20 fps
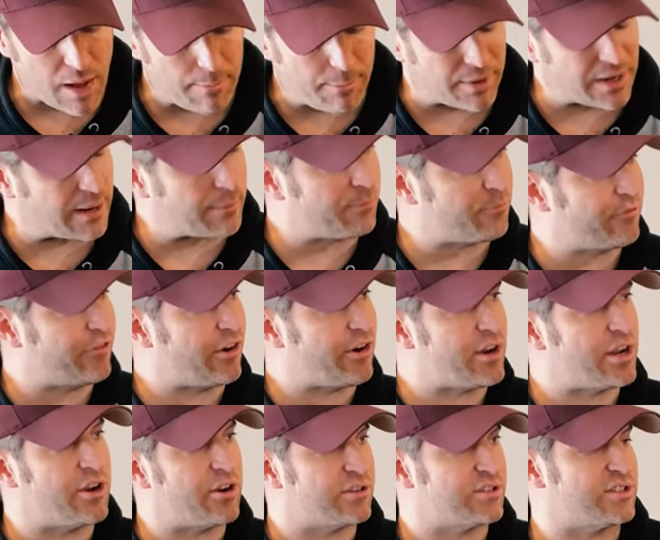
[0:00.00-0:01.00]
but I'm very
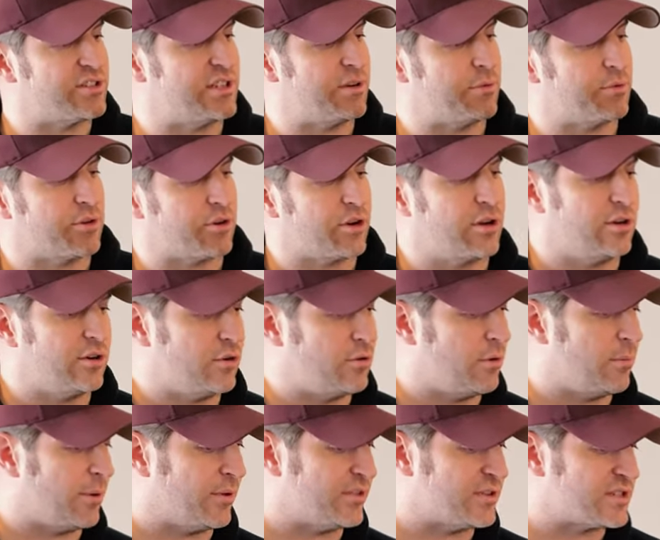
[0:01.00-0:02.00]
curious to see what they're gonna do
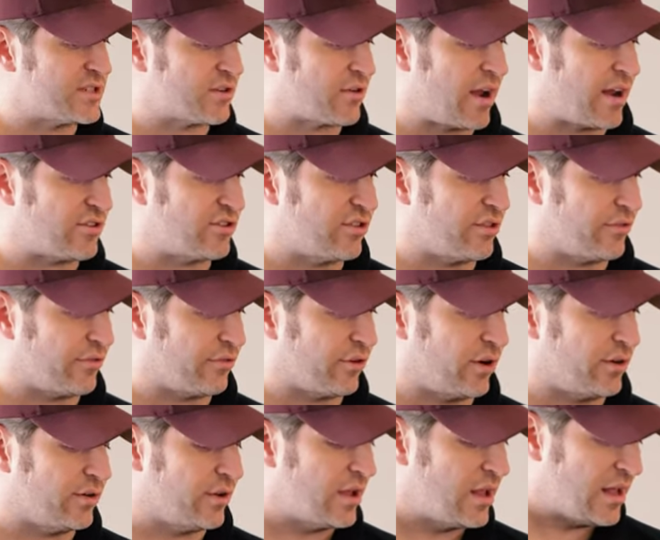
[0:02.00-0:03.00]
about this scratch on the
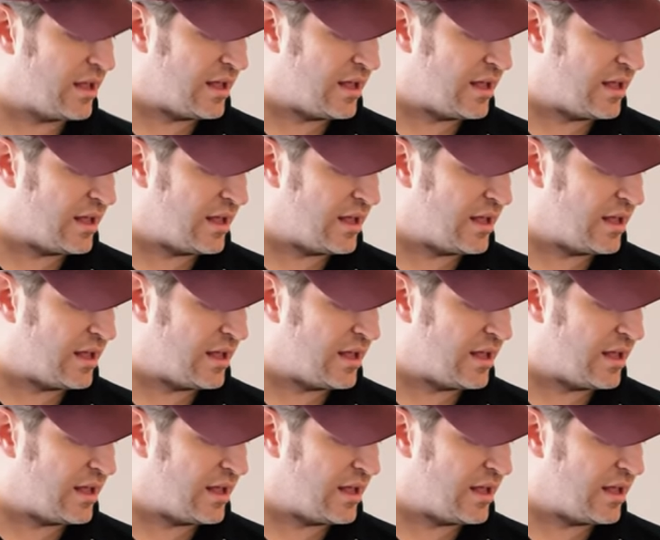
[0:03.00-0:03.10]
front.